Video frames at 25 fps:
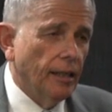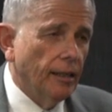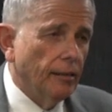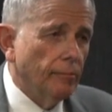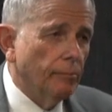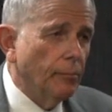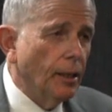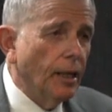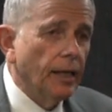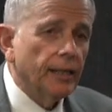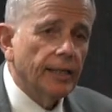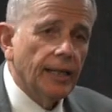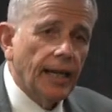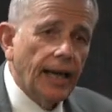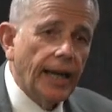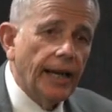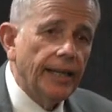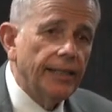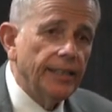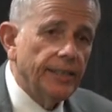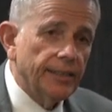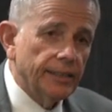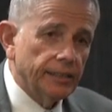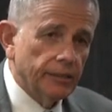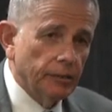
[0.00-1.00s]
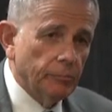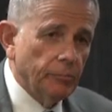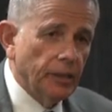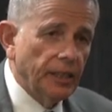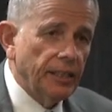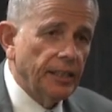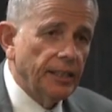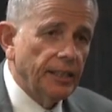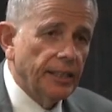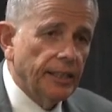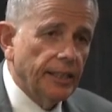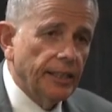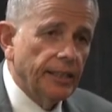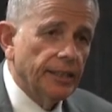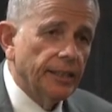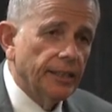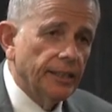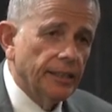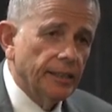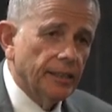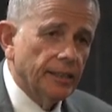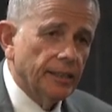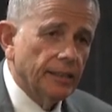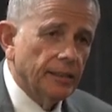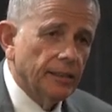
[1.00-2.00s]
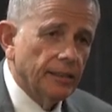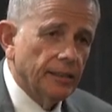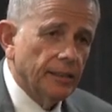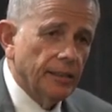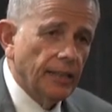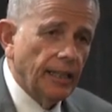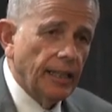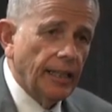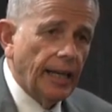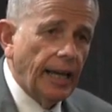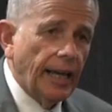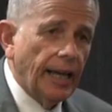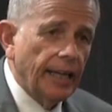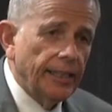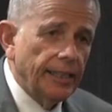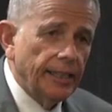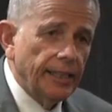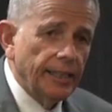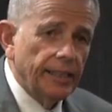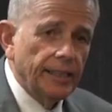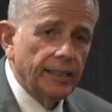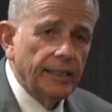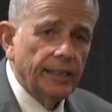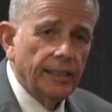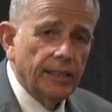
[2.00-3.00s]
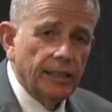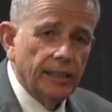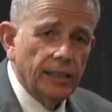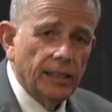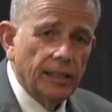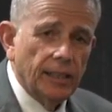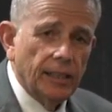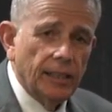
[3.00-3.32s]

But adding to Medicare and adding